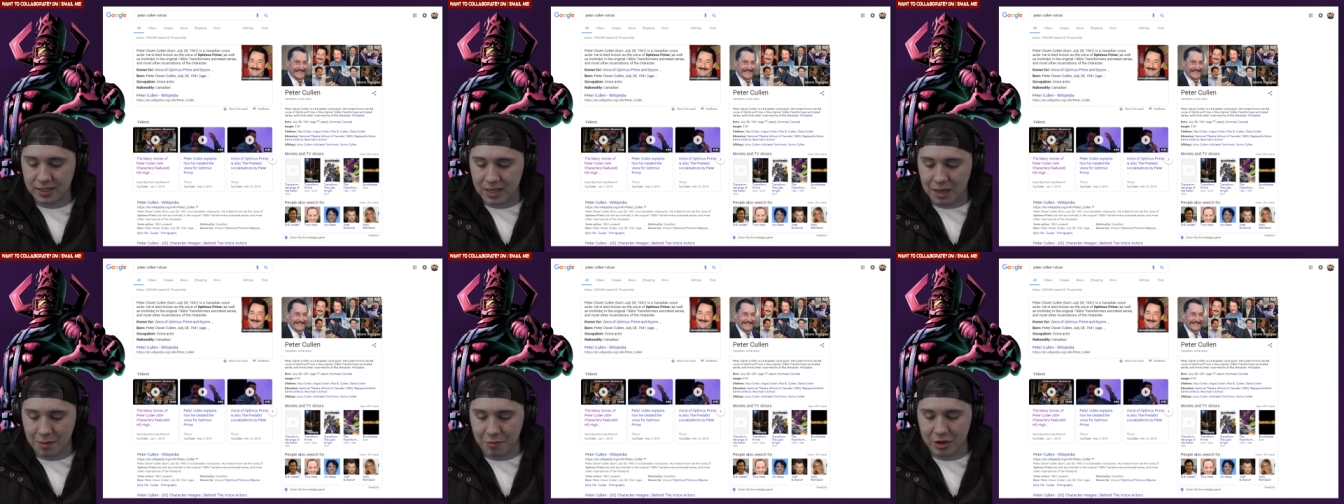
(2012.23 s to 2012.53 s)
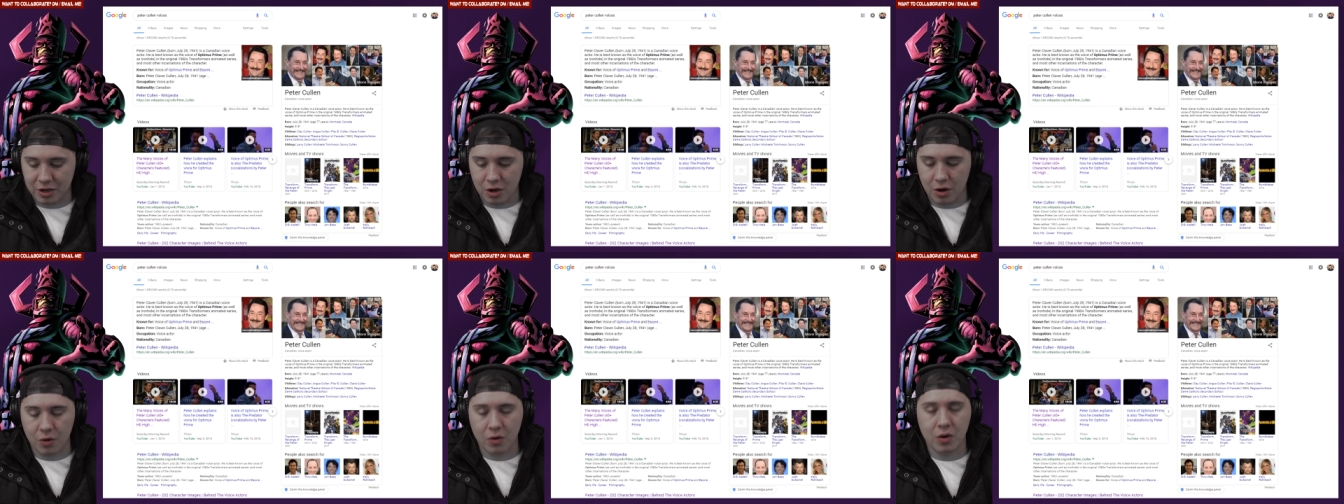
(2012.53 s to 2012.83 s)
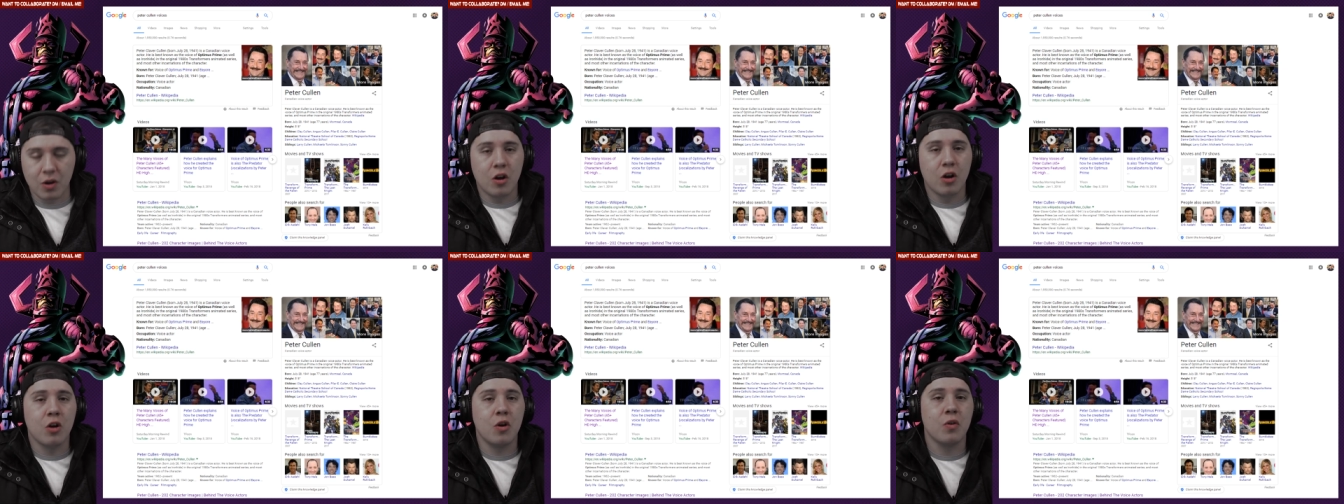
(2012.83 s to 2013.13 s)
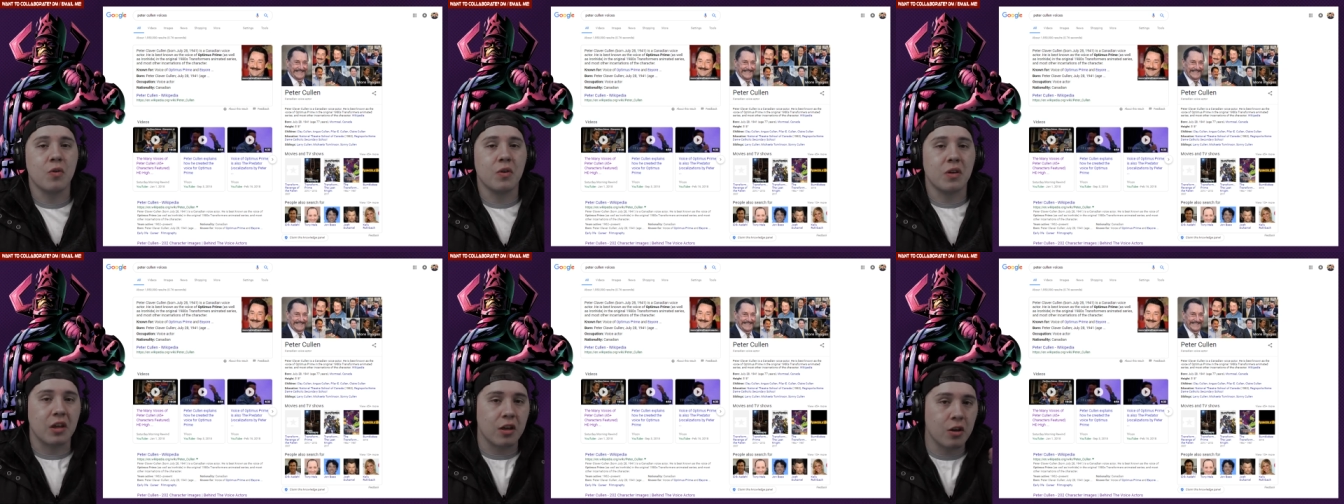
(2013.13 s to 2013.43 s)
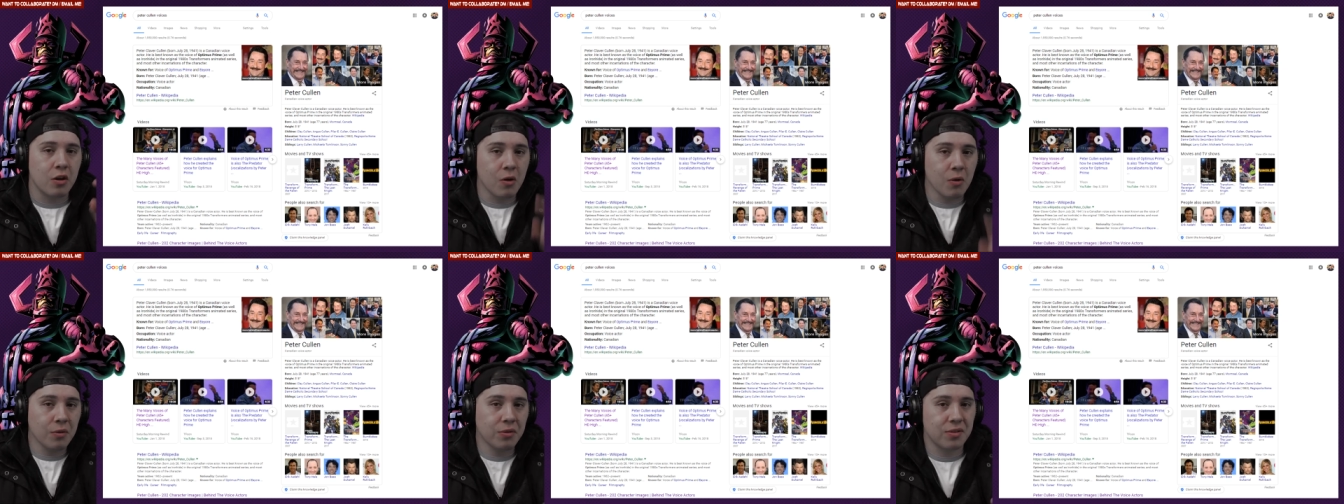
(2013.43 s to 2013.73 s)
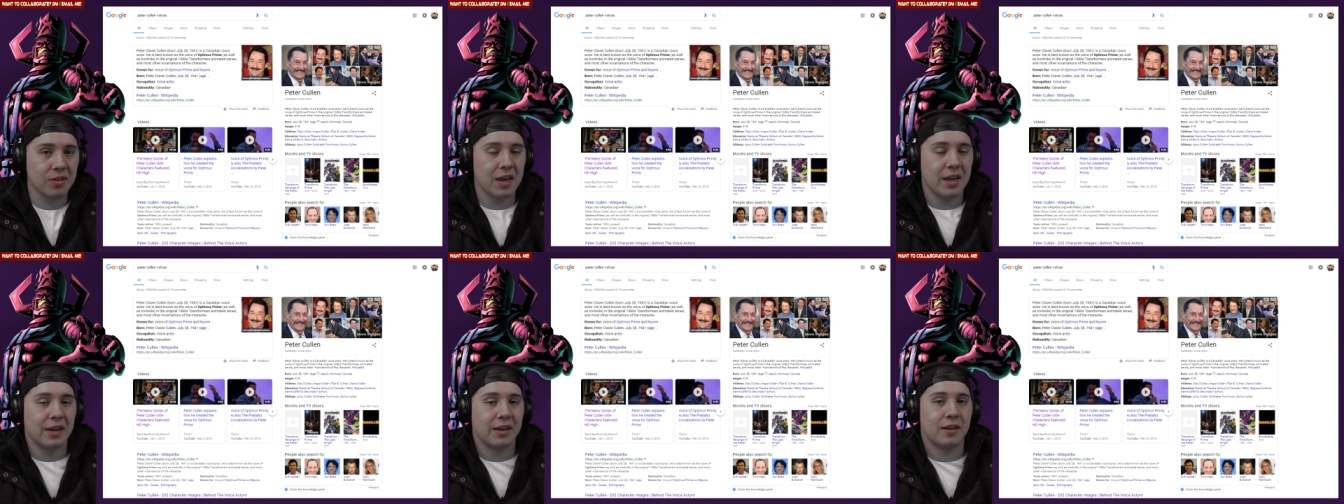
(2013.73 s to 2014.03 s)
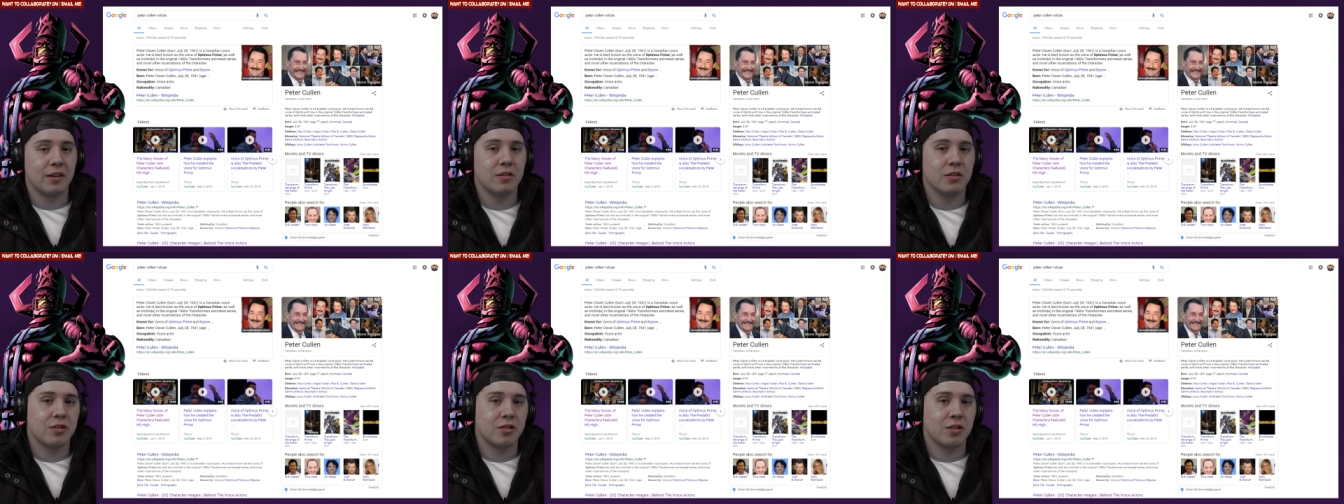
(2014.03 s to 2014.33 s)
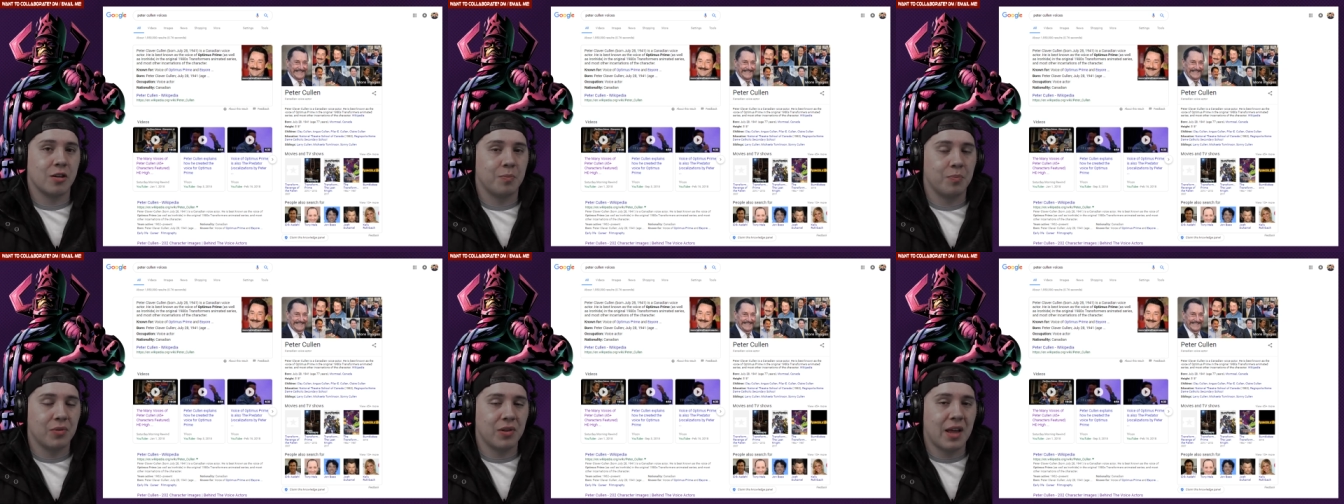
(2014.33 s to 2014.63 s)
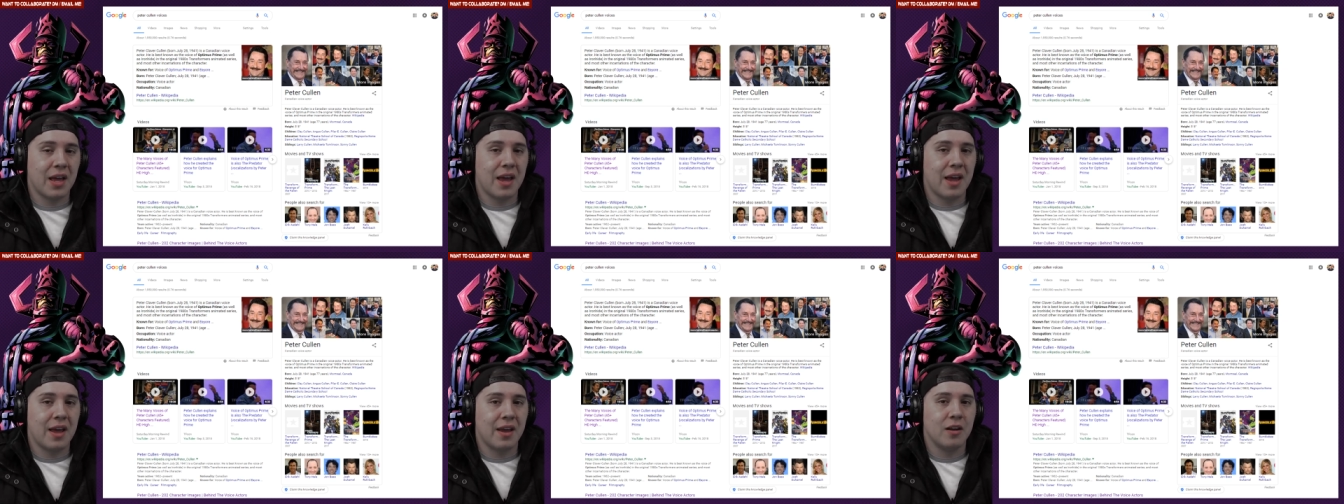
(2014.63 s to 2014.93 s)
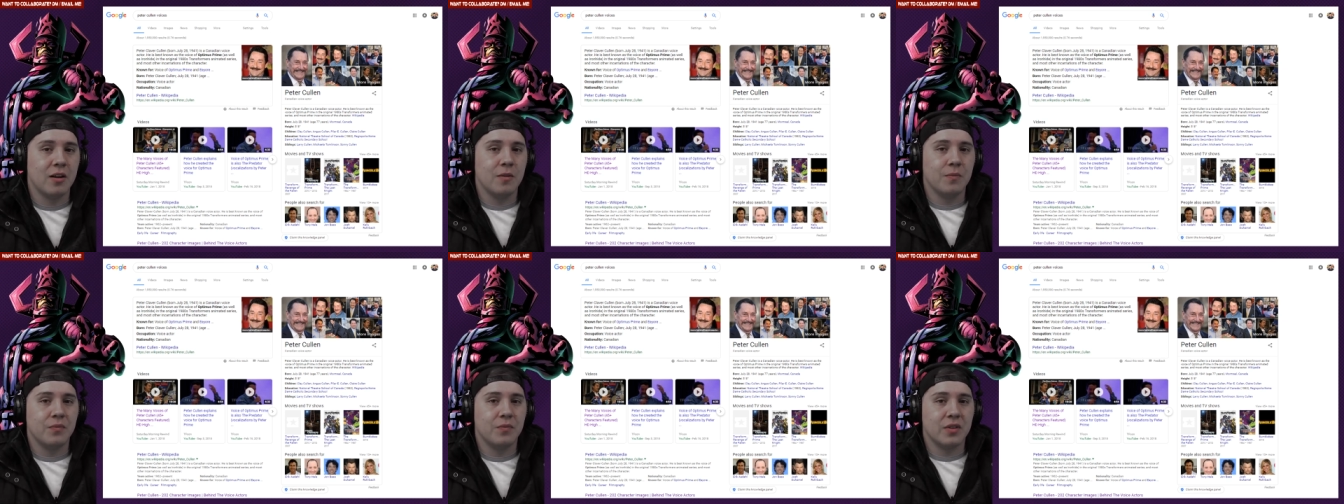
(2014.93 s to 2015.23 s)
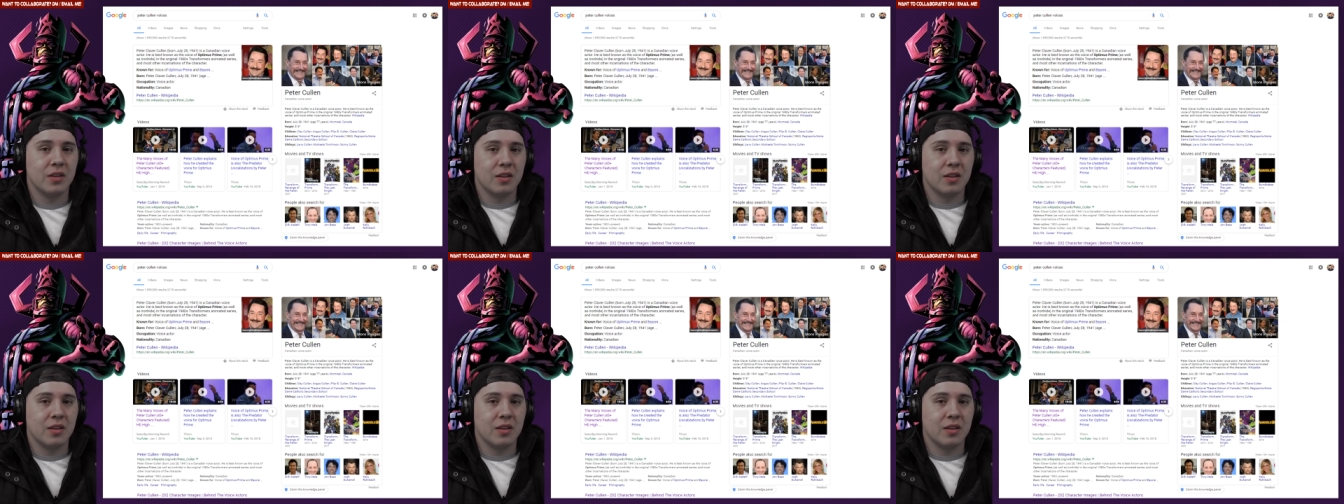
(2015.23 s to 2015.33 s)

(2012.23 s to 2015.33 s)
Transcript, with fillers: to let me know who you think should play